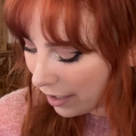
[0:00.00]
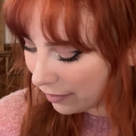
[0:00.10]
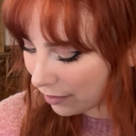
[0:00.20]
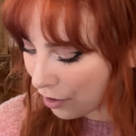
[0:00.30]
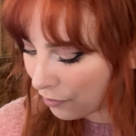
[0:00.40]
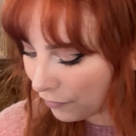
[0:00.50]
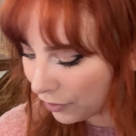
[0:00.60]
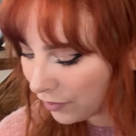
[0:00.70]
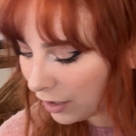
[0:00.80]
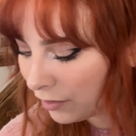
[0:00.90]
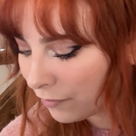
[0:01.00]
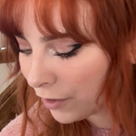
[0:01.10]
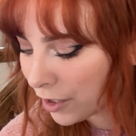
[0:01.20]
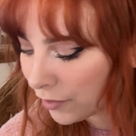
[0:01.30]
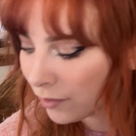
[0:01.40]
So first things
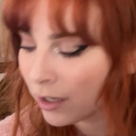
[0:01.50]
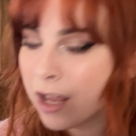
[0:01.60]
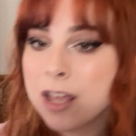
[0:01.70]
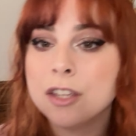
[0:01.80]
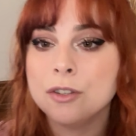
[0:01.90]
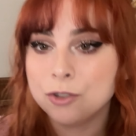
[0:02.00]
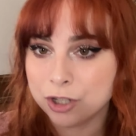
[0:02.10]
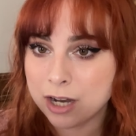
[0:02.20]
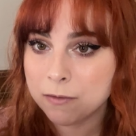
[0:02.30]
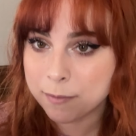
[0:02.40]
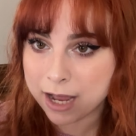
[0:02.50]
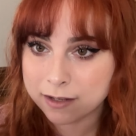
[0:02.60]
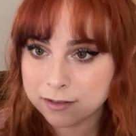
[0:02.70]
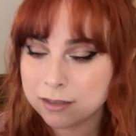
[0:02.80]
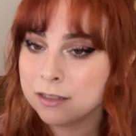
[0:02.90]
first, you should have a
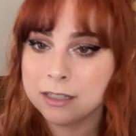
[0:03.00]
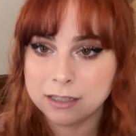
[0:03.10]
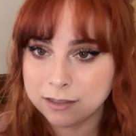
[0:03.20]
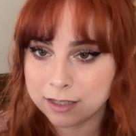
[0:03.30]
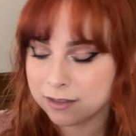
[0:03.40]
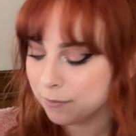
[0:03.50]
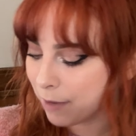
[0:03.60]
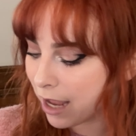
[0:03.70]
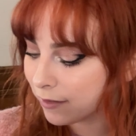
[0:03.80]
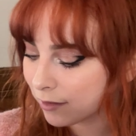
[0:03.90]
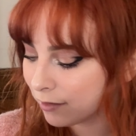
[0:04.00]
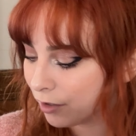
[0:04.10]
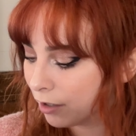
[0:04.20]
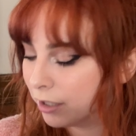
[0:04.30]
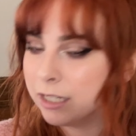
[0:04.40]
mask. Get some masks.
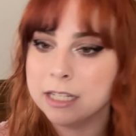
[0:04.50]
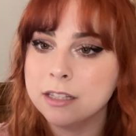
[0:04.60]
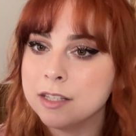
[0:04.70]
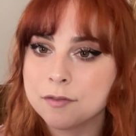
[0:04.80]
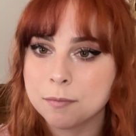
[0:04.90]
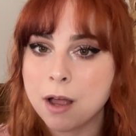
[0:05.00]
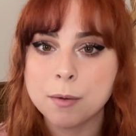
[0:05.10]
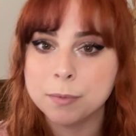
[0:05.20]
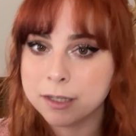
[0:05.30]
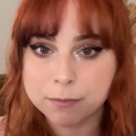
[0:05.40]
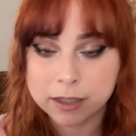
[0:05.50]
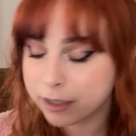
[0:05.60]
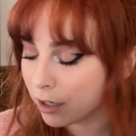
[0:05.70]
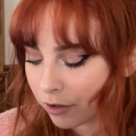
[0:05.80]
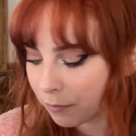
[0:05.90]
You're gonna need these for probably a
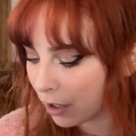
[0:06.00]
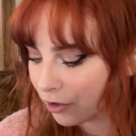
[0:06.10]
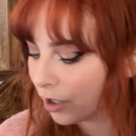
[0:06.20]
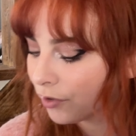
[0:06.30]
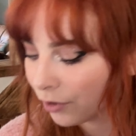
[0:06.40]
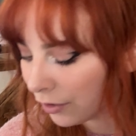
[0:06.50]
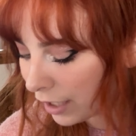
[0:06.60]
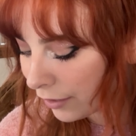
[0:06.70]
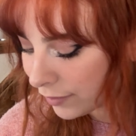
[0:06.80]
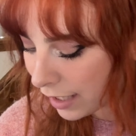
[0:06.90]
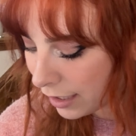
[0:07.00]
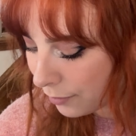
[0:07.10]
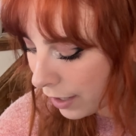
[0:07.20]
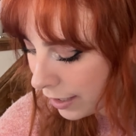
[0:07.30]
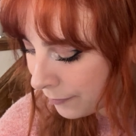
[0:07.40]
million other projects around the house
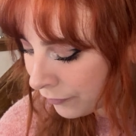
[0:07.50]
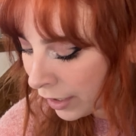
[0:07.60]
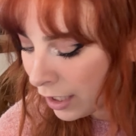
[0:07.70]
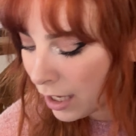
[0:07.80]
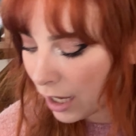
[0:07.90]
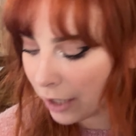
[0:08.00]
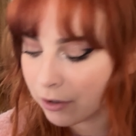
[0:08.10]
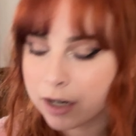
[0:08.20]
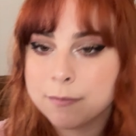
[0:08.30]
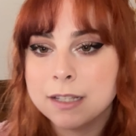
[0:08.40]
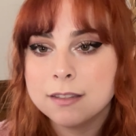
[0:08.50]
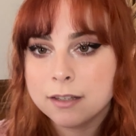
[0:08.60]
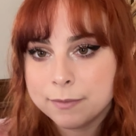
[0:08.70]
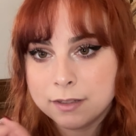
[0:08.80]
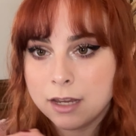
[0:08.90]
anyway. I'd recommend
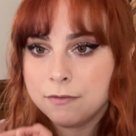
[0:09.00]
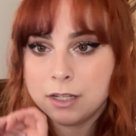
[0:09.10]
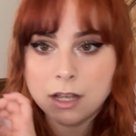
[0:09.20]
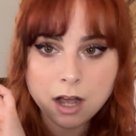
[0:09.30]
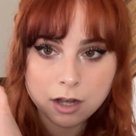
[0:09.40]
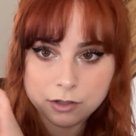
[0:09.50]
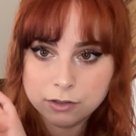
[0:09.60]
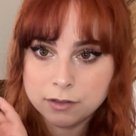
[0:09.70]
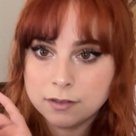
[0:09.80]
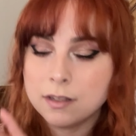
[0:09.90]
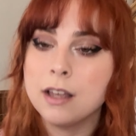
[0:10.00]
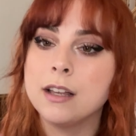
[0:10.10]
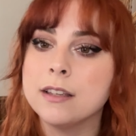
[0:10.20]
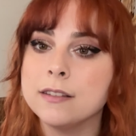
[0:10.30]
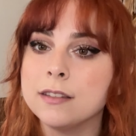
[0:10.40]
some safety goggles,
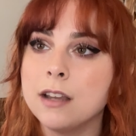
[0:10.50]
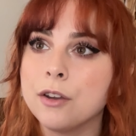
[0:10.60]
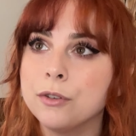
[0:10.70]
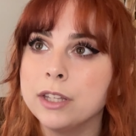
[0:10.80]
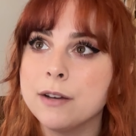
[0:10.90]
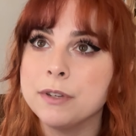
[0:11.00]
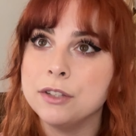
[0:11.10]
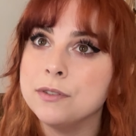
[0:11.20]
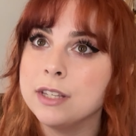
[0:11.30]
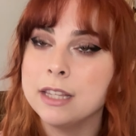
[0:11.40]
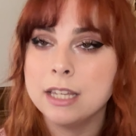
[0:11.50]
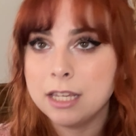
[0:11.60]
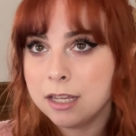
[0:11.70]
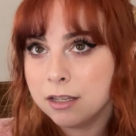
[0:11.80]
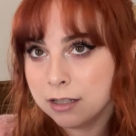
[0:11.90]
because not only are we using the heat